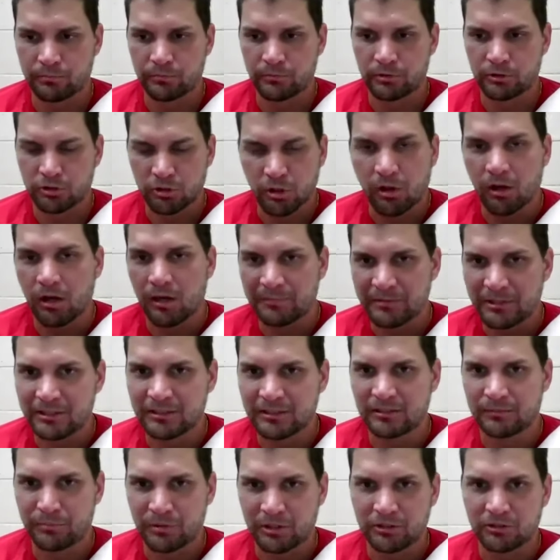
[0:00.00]
show up
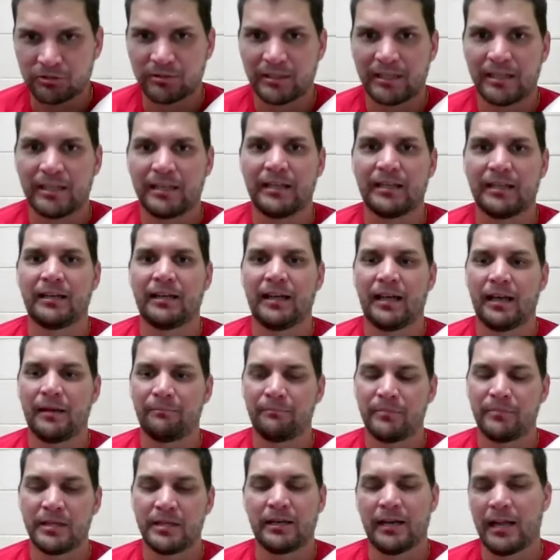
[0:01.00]
this spring training
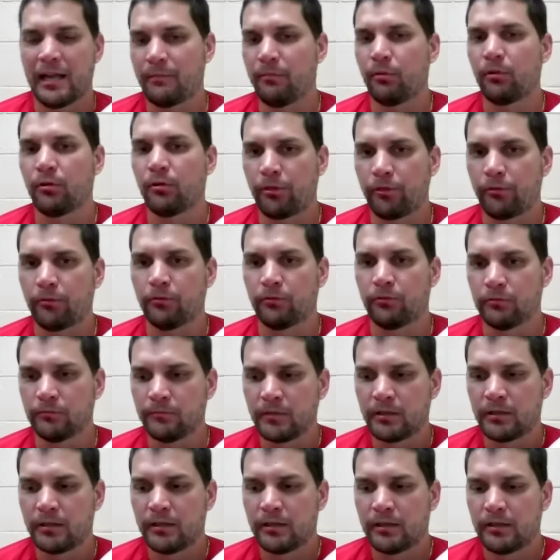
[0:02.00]
and being able
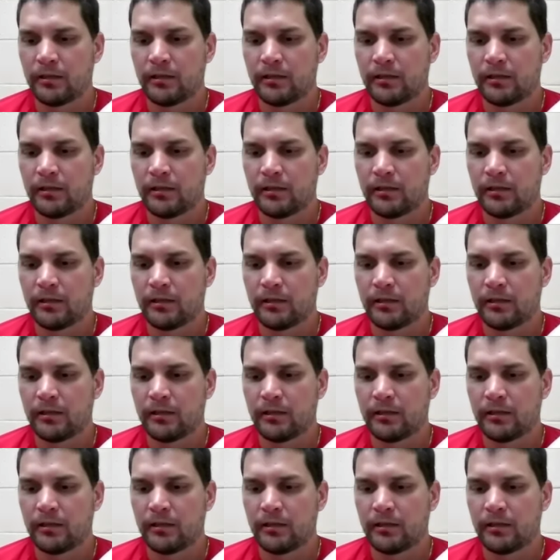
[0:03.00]
to